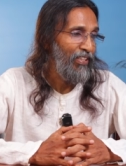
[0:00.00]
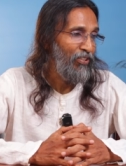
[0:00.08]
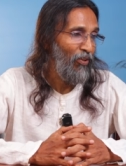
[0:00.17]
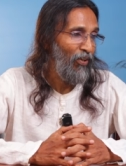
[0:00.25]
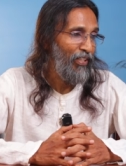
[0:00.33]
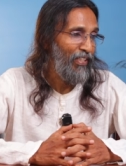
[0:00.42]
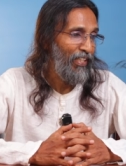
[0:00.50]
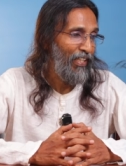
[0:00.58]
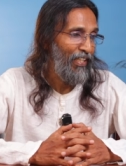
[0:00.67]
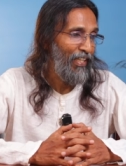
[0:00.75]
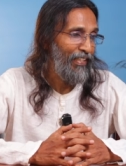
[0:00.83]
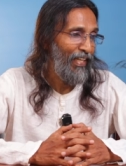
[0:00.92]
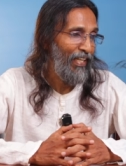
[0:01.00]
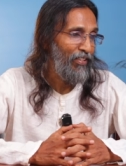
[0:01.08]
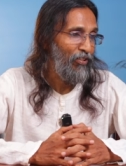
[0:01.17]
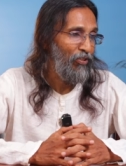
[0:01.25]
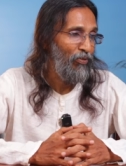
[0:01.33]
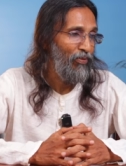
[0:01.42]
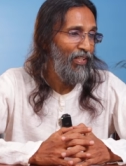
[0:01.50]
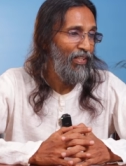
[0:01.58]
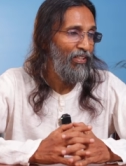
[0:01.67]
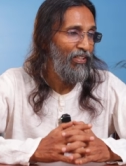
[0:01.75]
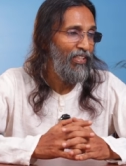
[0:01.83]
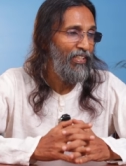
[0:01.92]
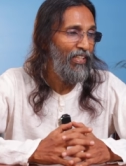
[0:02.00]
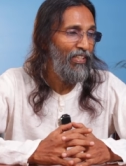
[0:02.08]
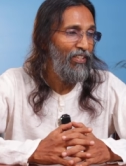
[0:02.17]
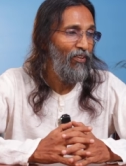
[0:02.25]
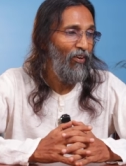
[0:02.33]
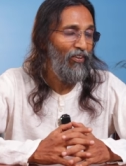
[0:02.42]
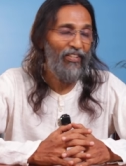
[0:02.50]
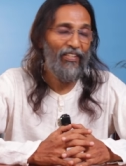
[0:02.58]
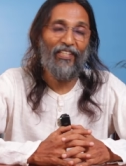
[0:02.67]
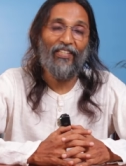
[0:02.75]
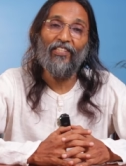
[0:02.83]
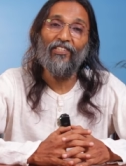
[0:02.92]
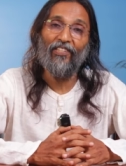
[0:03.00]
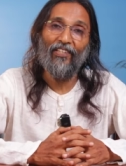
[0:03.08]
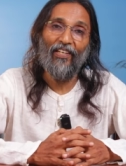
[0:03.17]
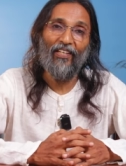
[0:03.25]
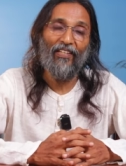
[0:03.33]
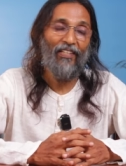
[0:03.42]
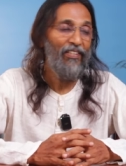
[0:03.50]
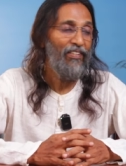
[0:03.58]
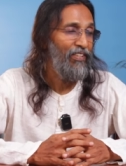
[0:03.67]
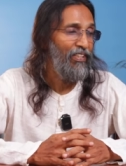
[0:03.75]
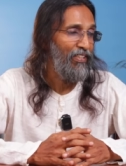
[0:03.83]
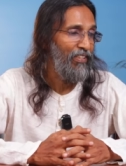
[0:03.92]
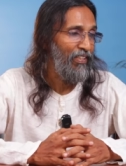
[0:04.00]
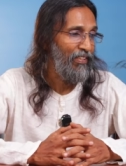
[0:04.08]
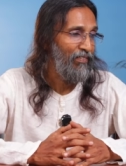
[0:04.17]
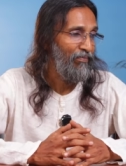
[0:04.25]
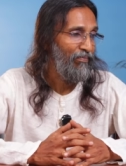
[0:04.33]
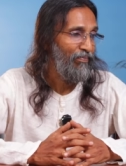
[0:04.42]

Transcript: is ordinarily attached to the written or traditional teaching.